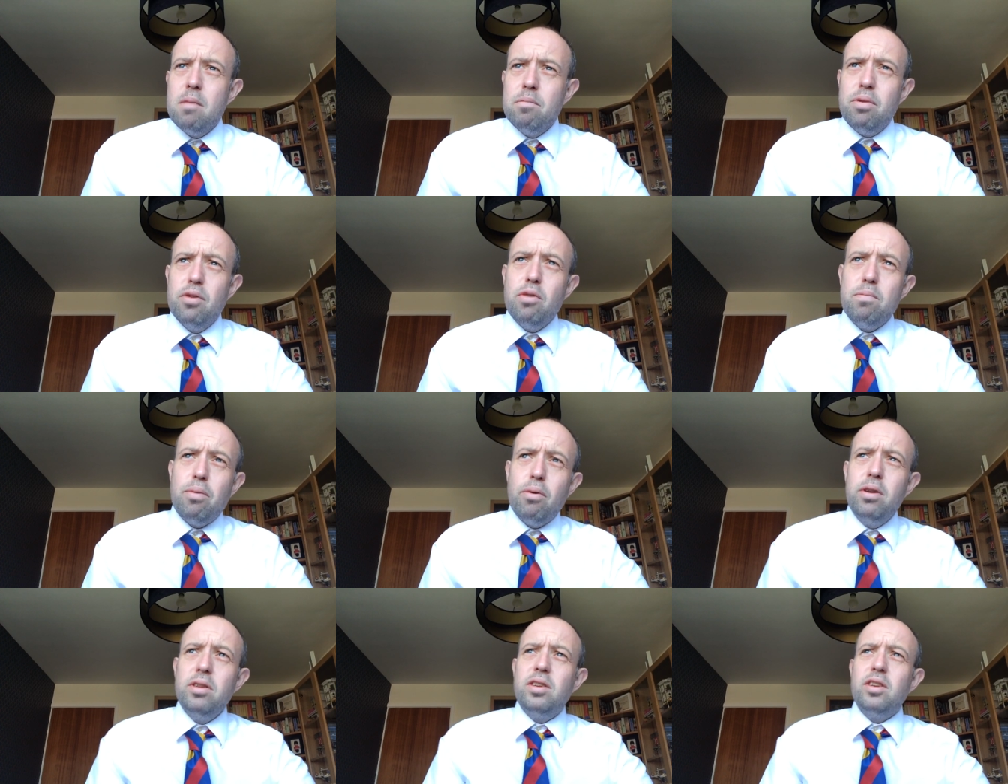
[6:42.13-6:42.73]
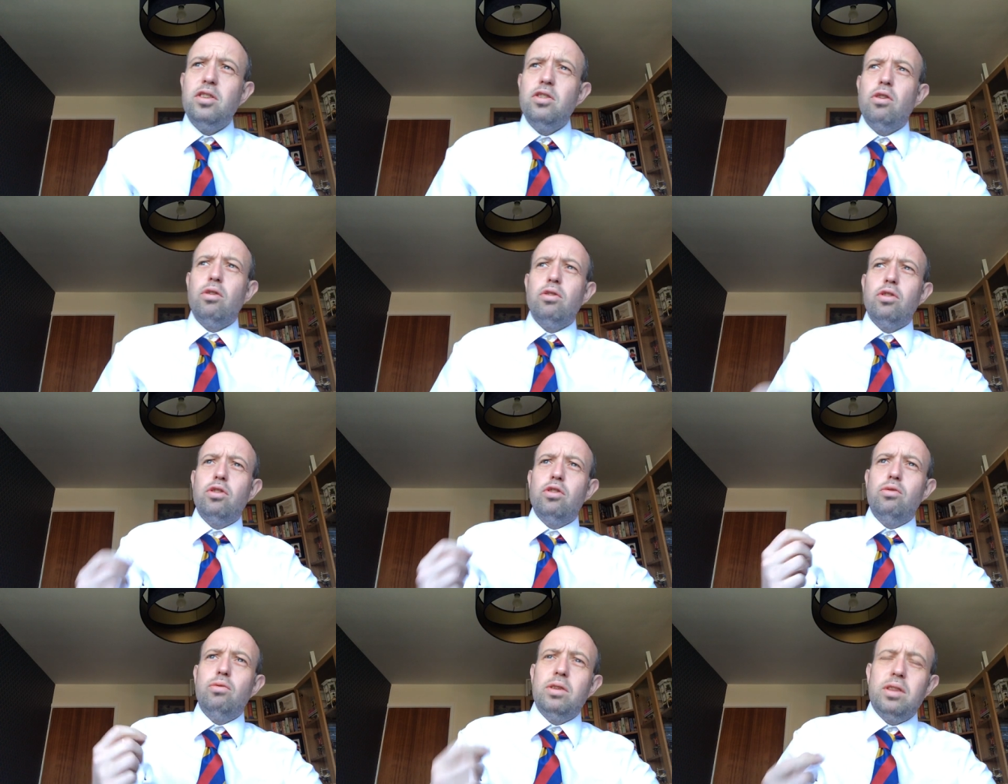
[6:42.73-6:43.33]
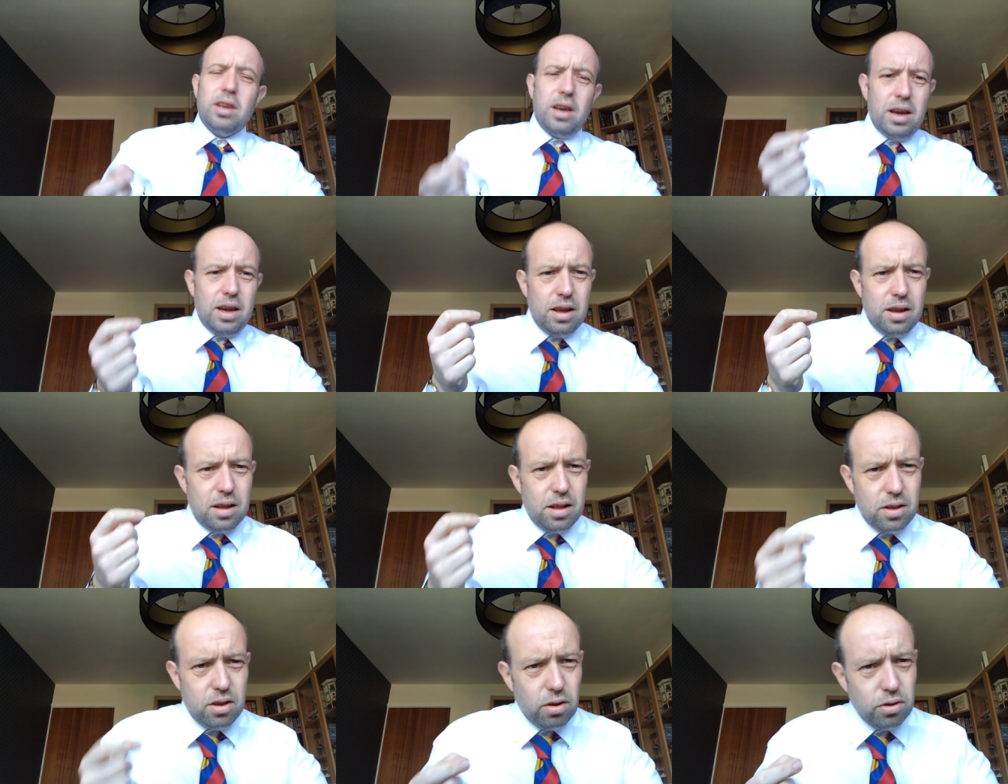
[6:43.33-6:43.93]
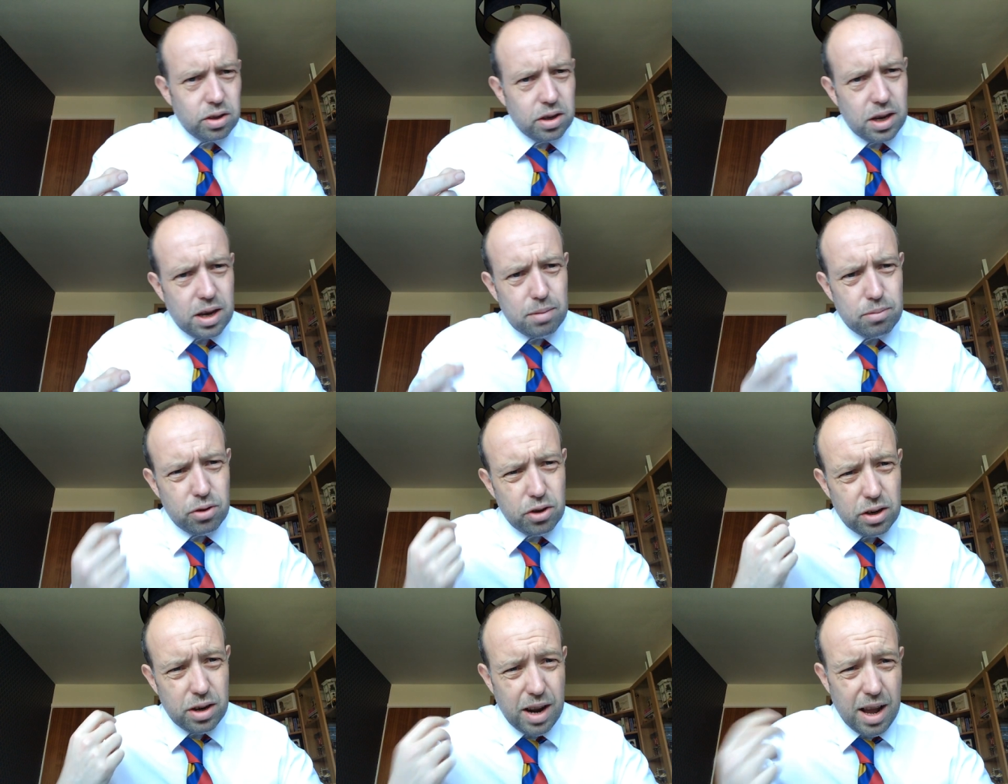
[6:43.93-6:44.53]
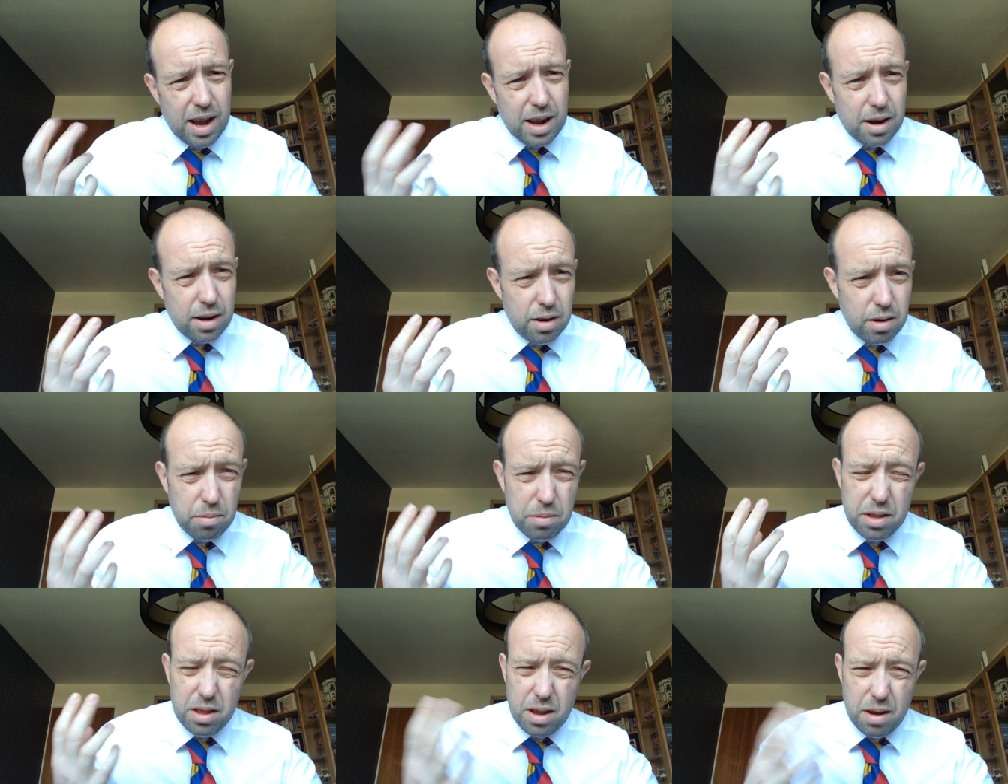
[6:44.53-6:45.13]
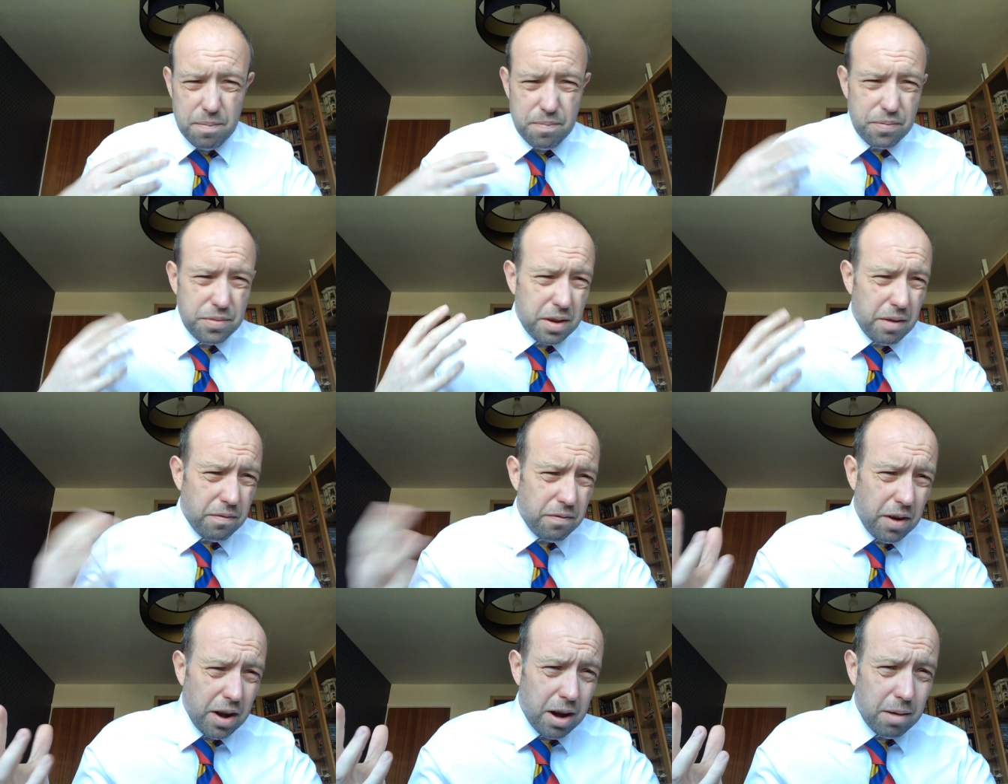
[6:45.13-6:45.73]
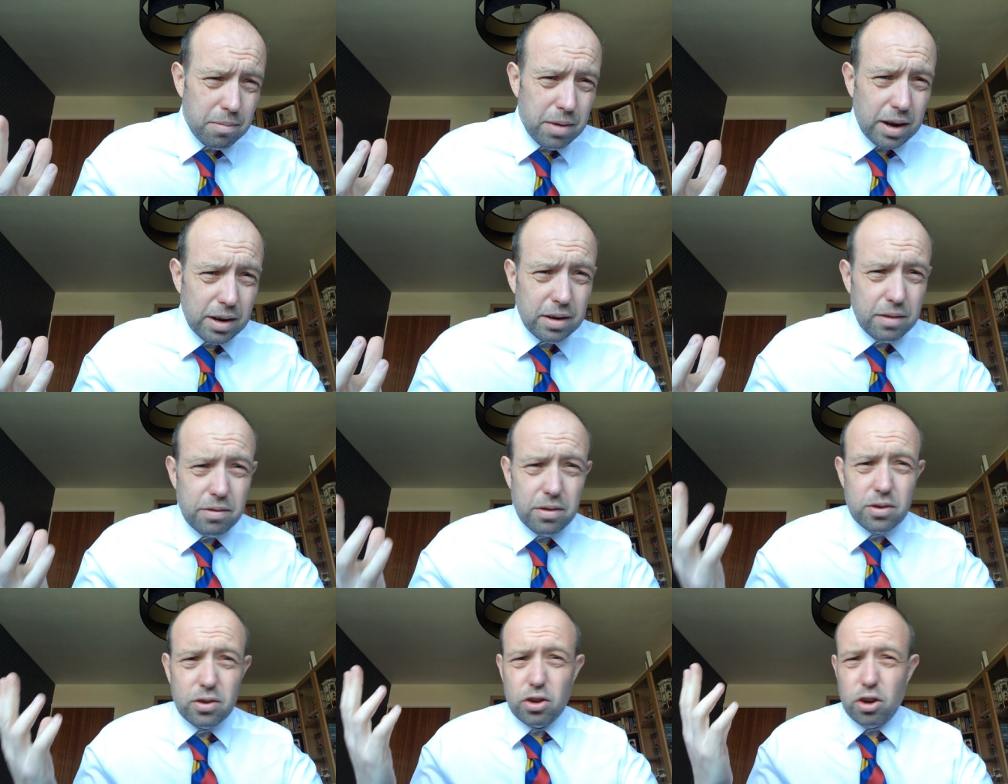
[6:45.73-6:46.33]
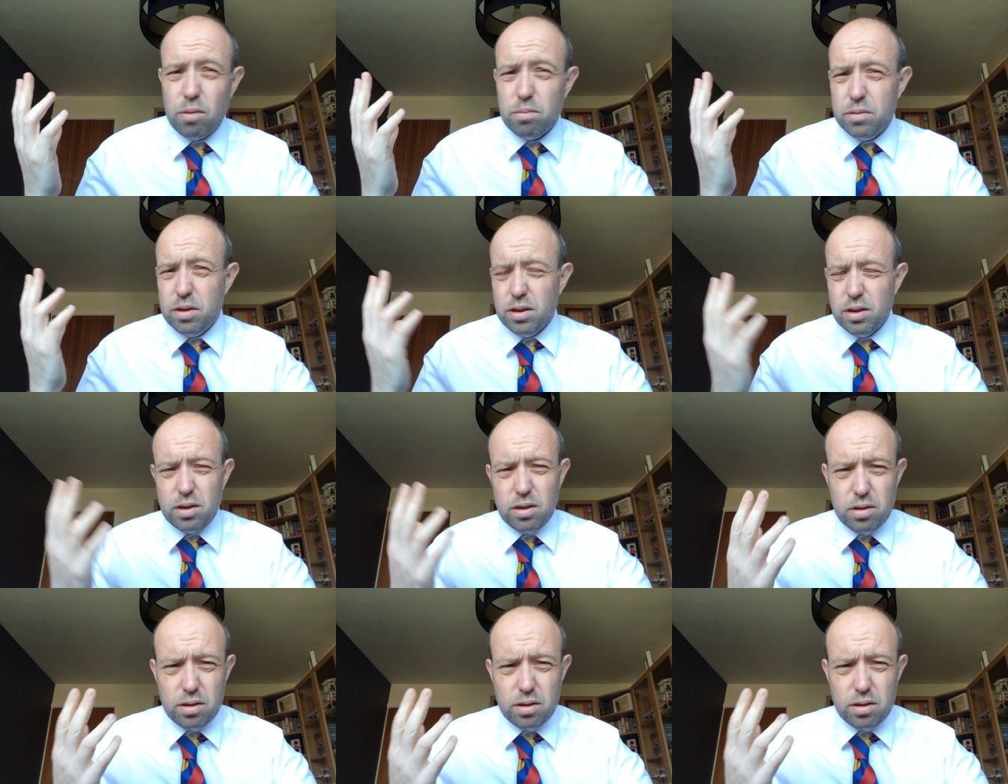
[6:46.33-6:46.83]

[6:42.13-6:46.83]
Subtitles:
But the point is not to capture land. I mean, the farmland of the Somme.